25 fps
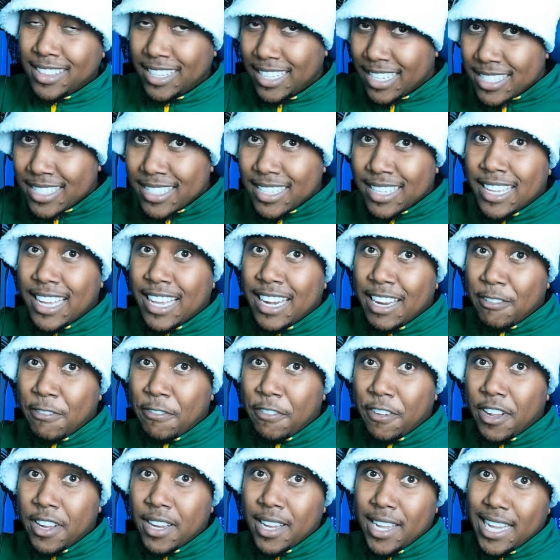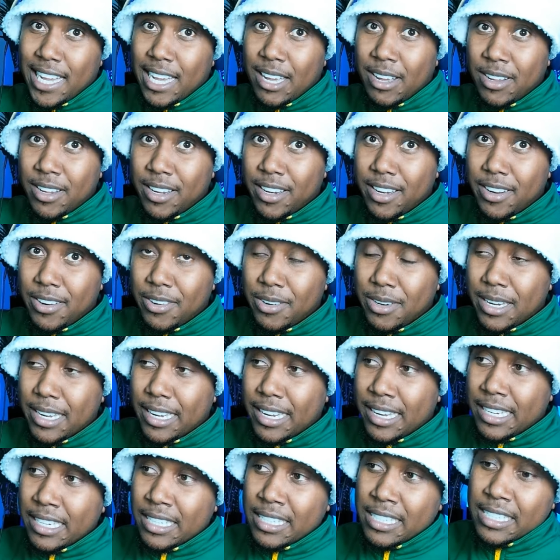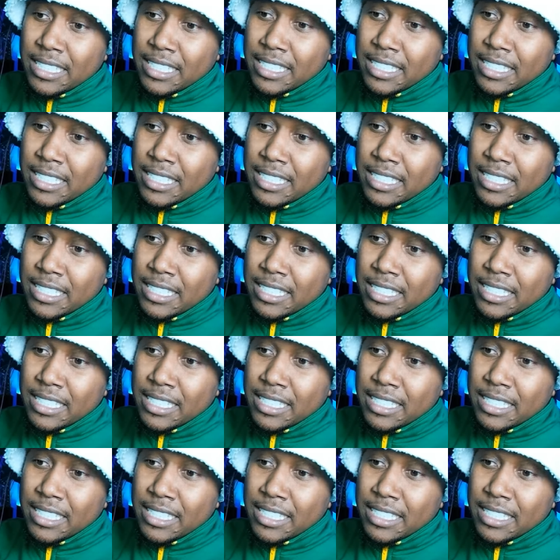Things are getting funky out here, okay?